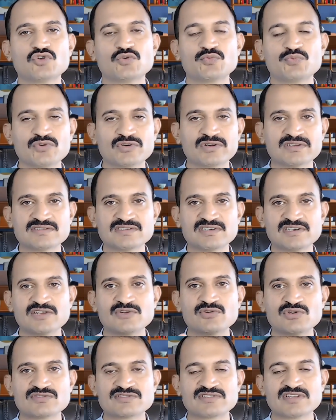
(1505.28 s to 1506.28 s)
So if you consider
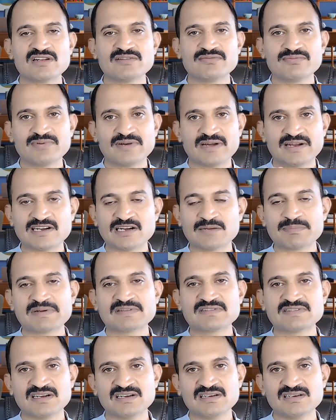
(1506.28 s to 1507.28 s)
yourself
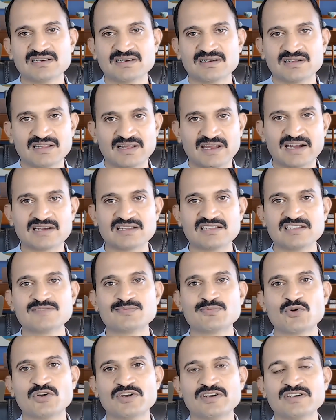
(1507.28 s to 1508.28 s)
100% at this
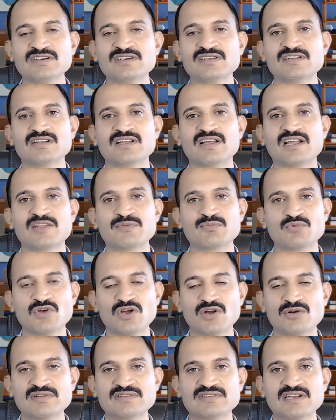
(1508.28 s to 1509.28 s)
point, and if you
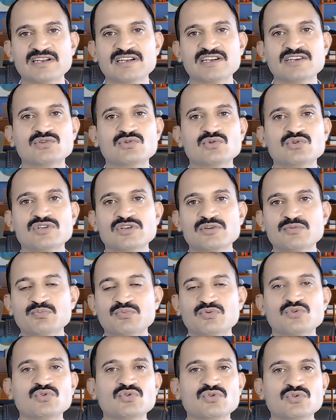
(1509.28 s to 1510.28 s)
have decided to
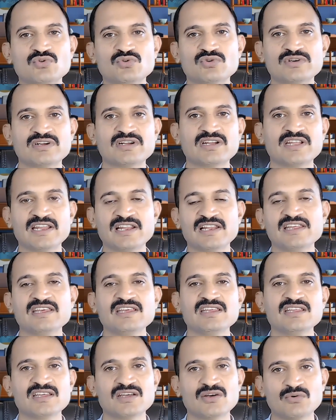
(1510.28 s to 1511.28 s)
improve
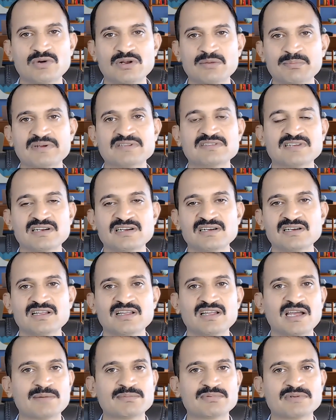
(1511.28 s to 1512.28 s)
daily 1%,
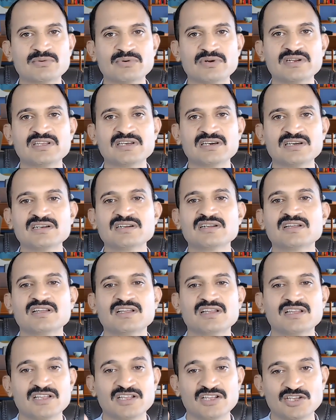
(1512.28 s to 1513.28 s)
after 1 year,
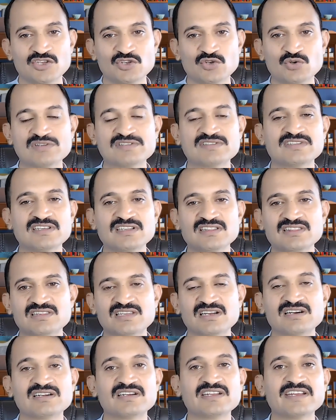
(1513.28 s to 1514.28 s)
you will see
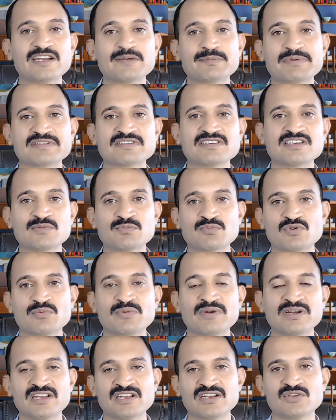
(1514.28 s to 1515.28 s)
38%
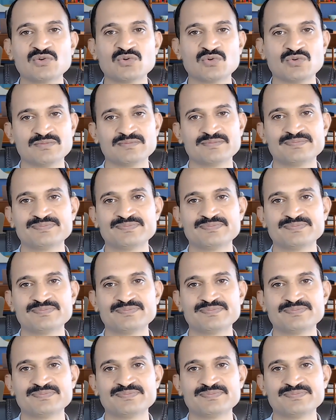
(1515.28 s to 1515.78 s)
improvement in you.